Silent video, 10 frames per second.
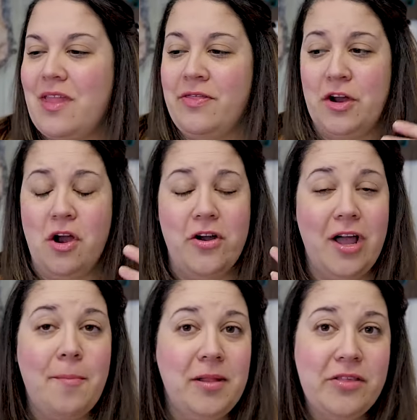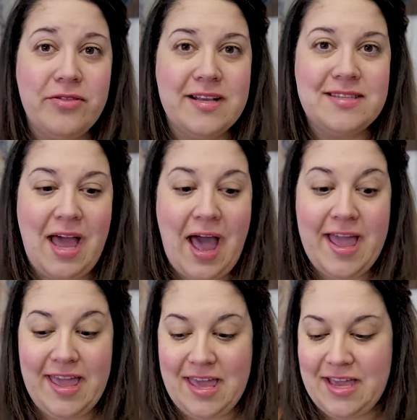There are a couple other things that I
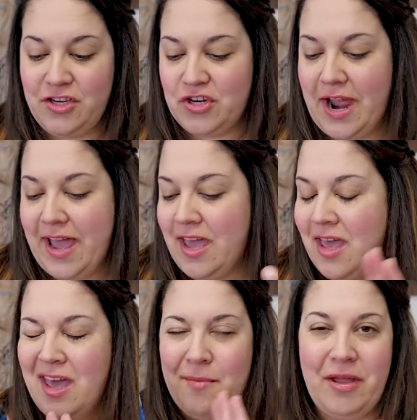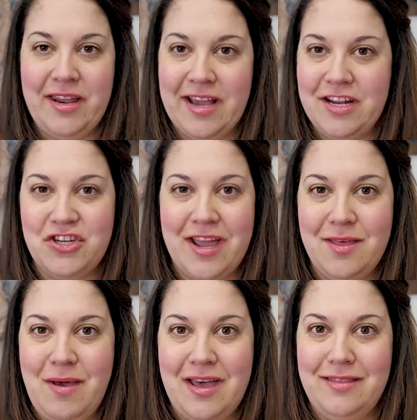can try. Probably not going to try
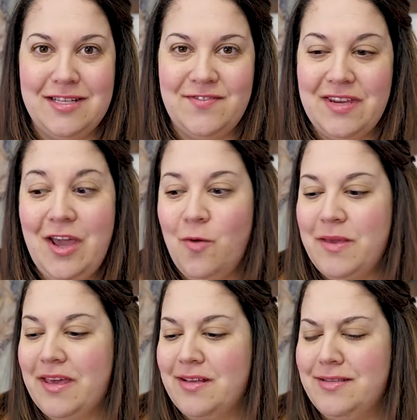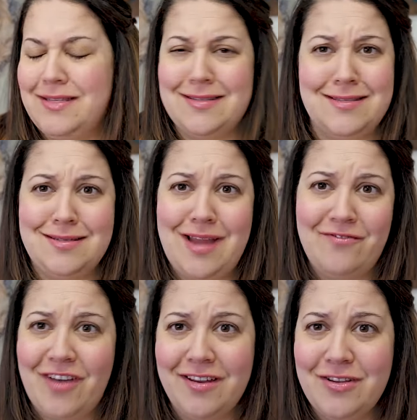them on this video because that's not
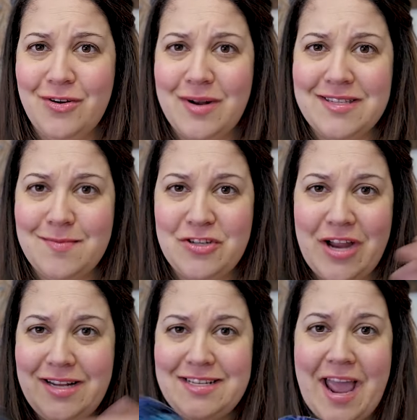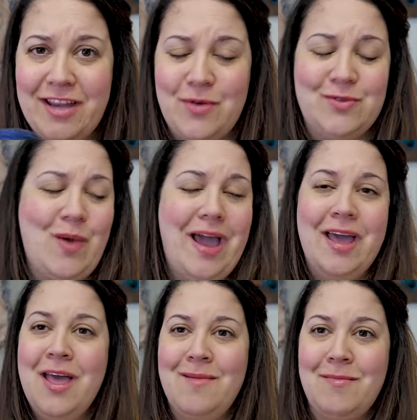fun. You don't want to see me trying to diagnose why
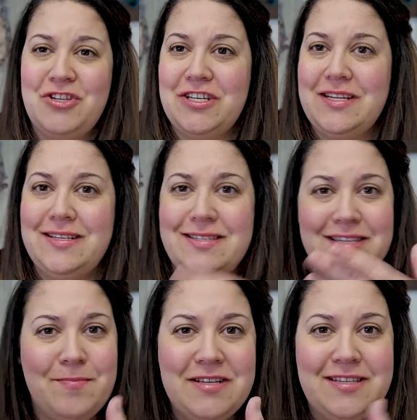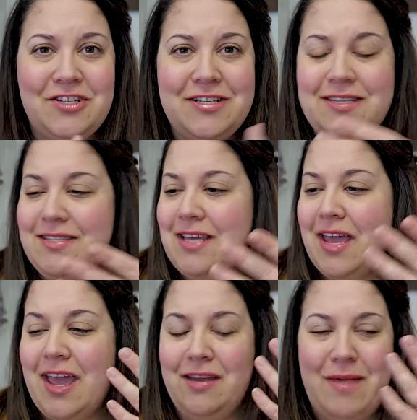my machine is skipping stitches
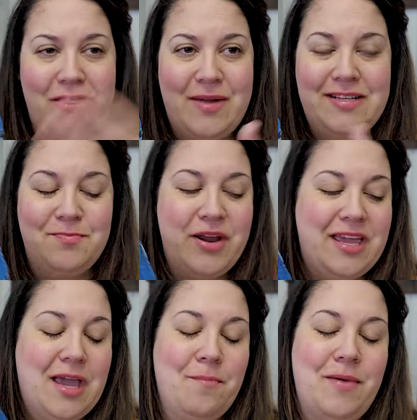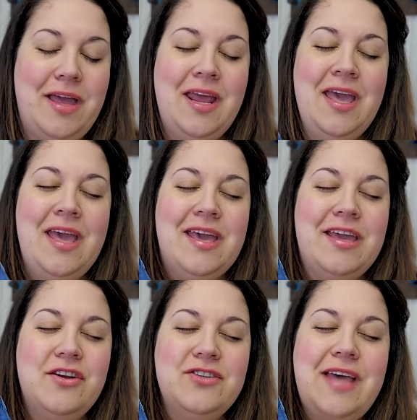and my thread is breaking. But
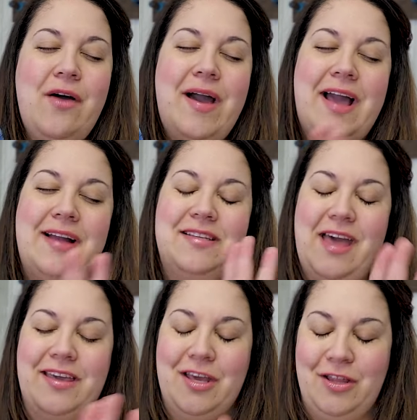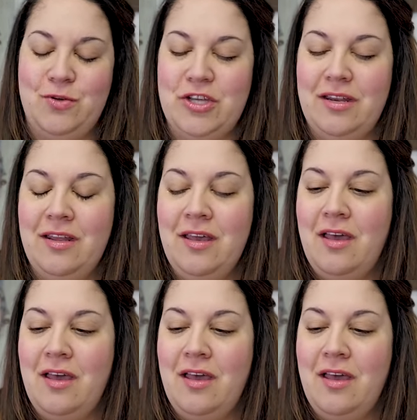here's how I got to that conclusion.